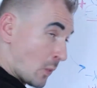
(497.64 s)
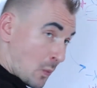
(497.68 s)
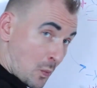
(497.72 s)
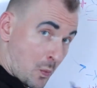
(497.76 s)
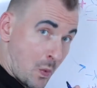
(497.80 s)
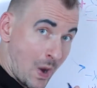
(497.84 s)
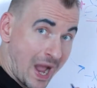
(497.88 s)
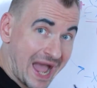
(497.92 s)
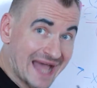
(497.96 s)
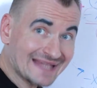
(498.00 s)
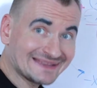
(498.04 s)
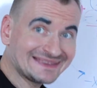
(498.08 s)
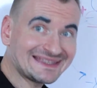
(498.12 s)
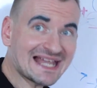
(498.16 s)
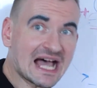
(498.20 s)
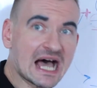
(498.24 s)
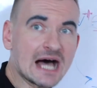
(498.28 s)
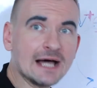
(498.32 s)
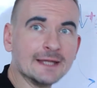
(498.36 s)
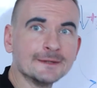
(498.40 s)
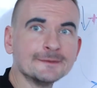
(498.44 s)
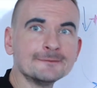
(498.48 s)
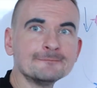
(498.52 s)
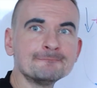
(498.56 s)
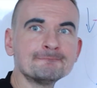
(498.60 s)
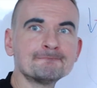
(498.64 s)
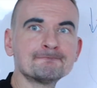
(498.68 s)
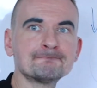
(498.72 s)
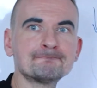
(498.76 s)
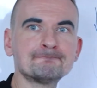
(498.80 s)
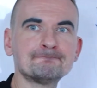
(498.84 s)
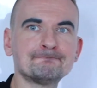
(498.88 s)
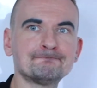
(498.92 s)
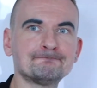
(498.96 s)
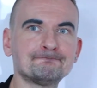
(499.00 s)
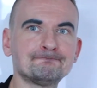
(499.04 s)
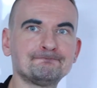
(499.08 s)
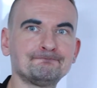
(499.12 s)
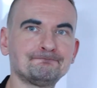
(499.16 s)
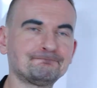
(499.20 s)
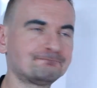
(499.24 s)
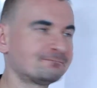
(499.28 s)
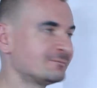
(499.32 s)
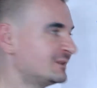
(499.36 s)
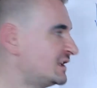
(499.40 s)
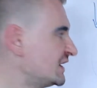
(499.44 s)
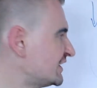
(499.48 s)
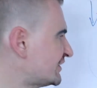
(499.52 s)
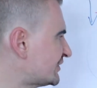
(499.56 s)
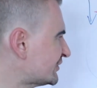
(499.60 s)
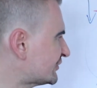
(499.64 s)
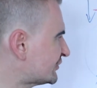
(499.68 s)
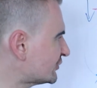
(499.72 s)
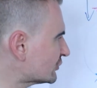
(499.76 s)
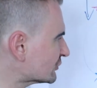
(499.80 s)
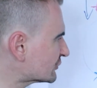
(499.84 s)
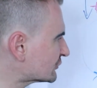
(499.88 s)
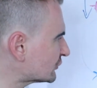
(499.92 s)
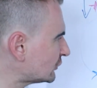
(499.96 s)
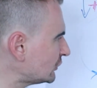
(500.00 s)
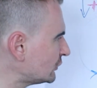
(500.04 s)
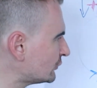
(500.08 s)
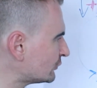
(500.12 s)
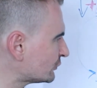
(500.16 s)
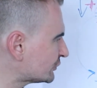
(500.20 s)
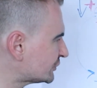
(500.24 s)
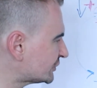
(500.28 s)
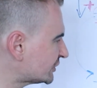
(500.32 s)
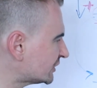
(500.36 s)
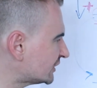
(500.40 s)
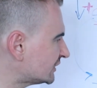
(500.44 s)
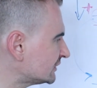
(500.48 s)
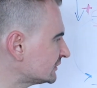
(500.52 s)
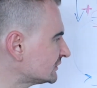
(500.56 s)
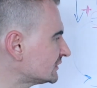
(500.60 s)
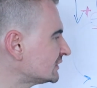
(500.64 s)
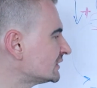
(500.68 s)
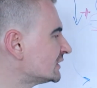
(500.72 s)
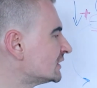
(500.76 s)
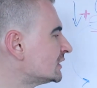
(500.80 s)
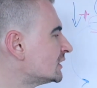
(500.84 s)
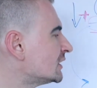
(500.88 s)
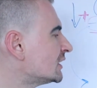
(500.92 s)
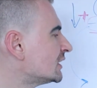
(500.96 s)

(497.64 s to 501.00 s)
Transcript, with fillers: Well done. This is your solution.